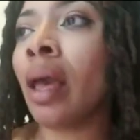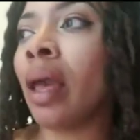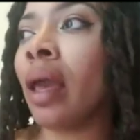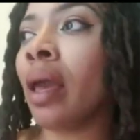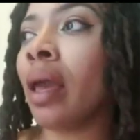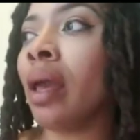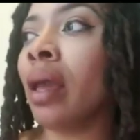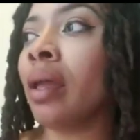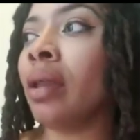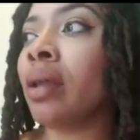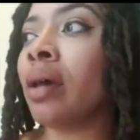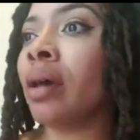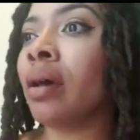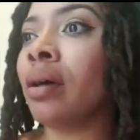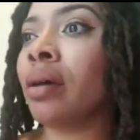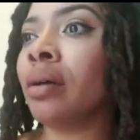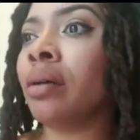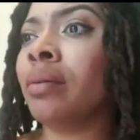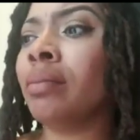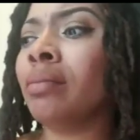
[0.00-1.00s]
And,
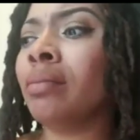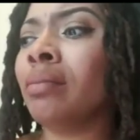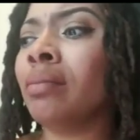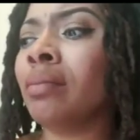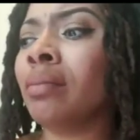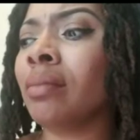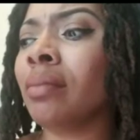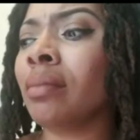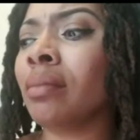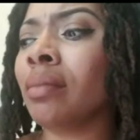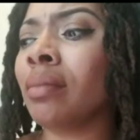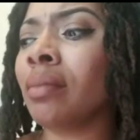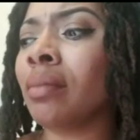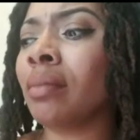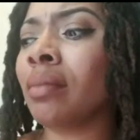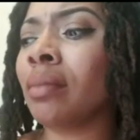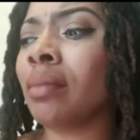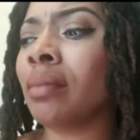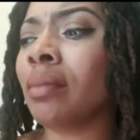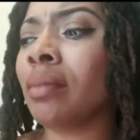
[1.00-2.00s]
um,
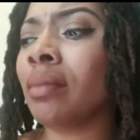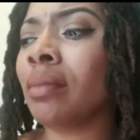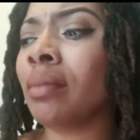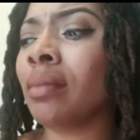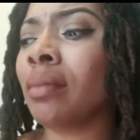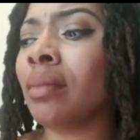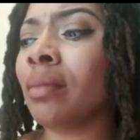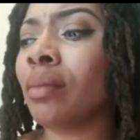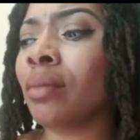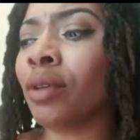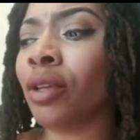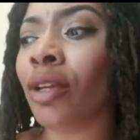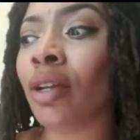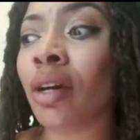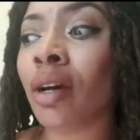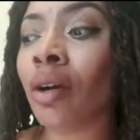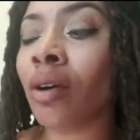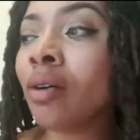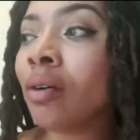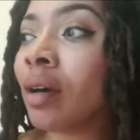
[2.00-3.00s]
you
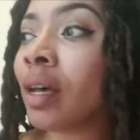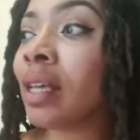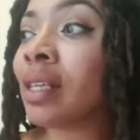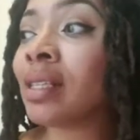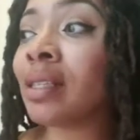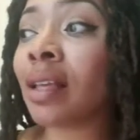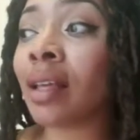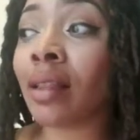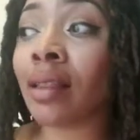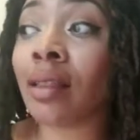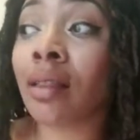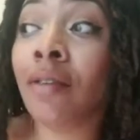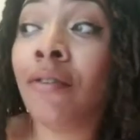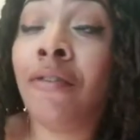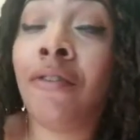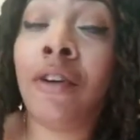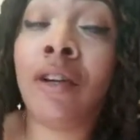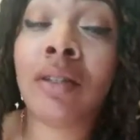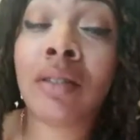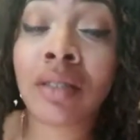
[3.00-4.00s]
know, because the
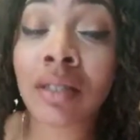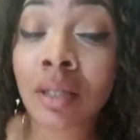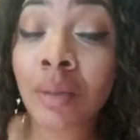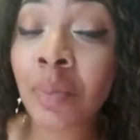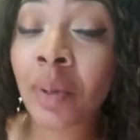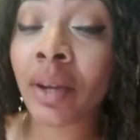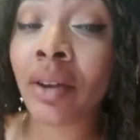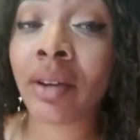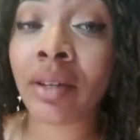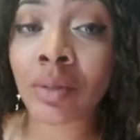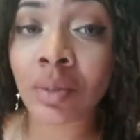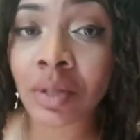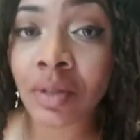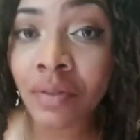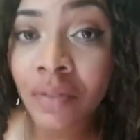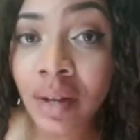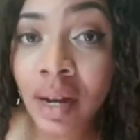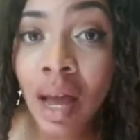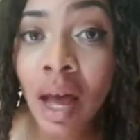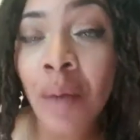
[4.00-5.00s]
first experience
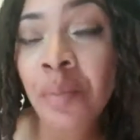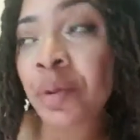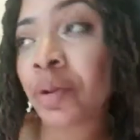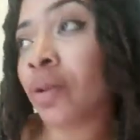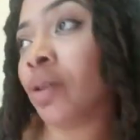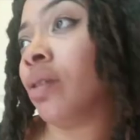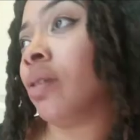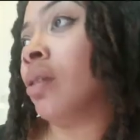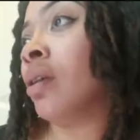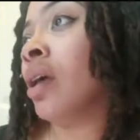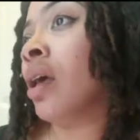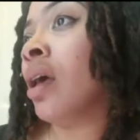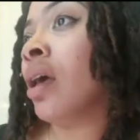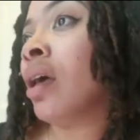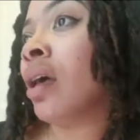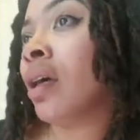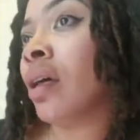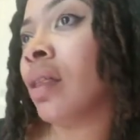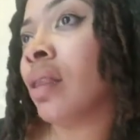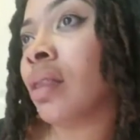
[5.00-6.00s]
was phenomenal.
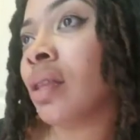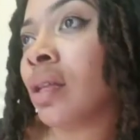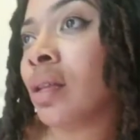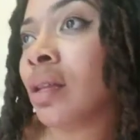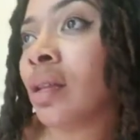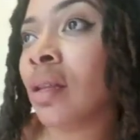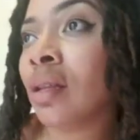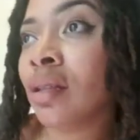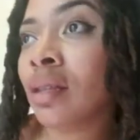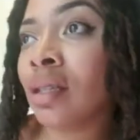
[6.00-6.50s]
The,